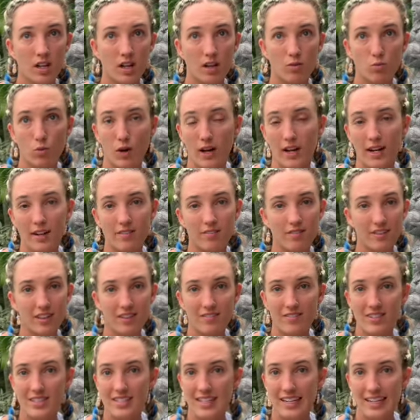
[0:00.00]
waiting for the
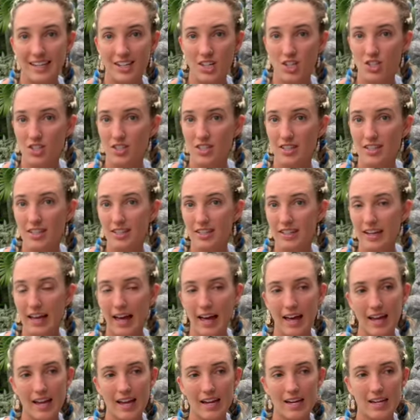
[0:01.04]
invitation,
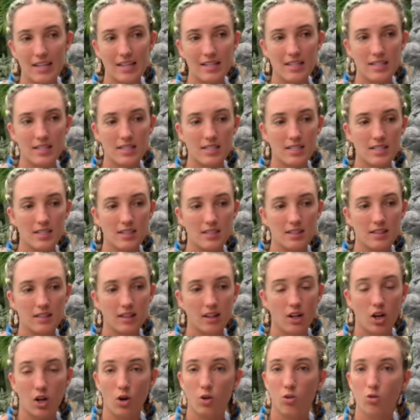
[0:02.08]
and, you
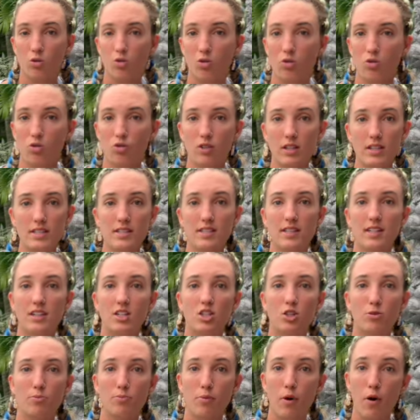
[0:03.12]
know, listening to
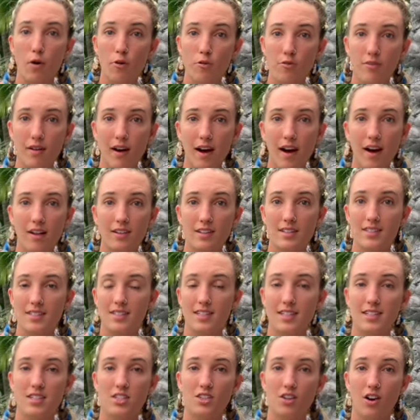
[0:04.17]
your profile,
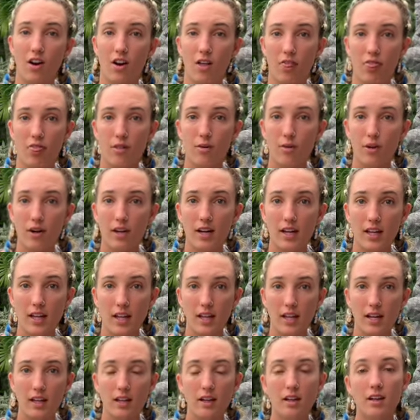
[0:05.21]
listening to your
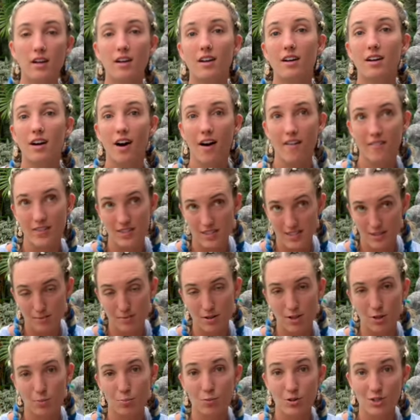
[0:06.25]
authority. Obviously,
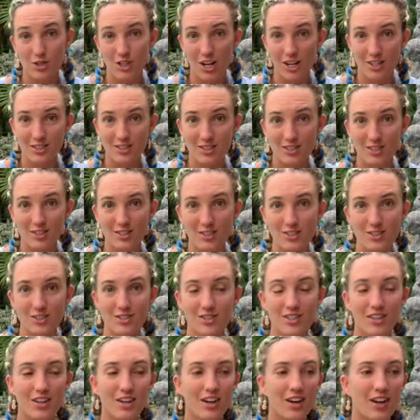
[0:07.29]
mental
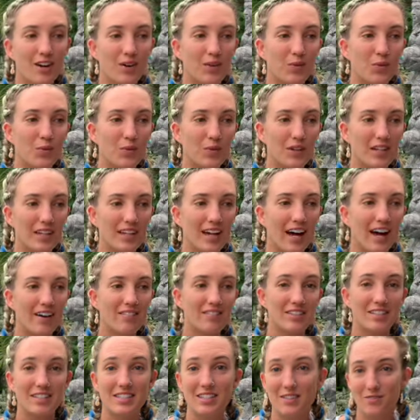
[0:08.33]
projectors, we have
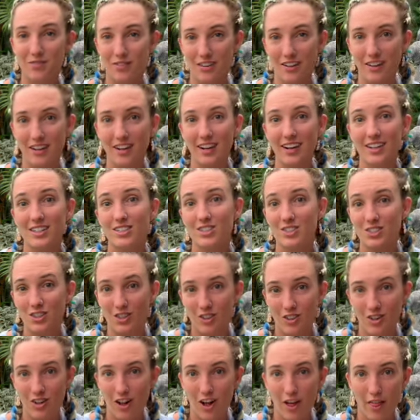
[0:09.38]
a different
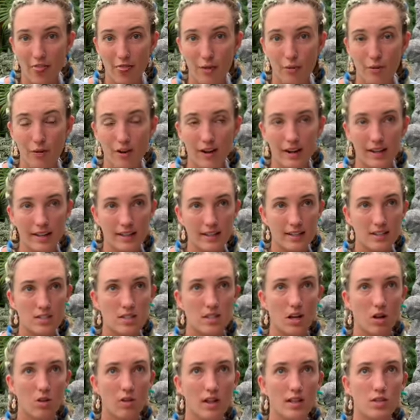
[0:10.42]
external authority,
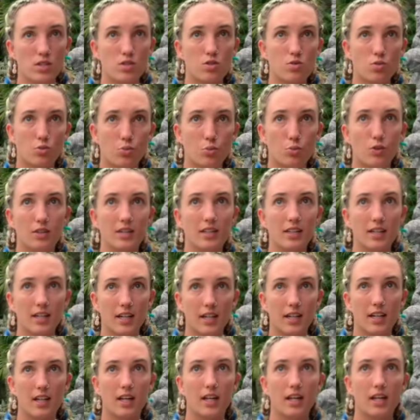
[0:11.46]
so that's really
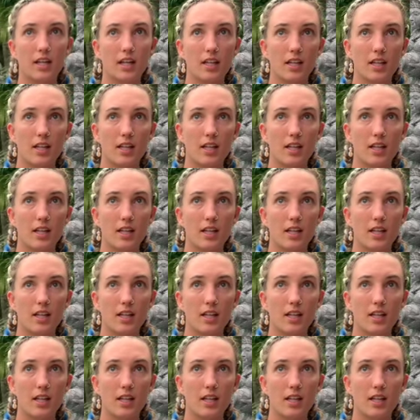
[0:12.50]
gonna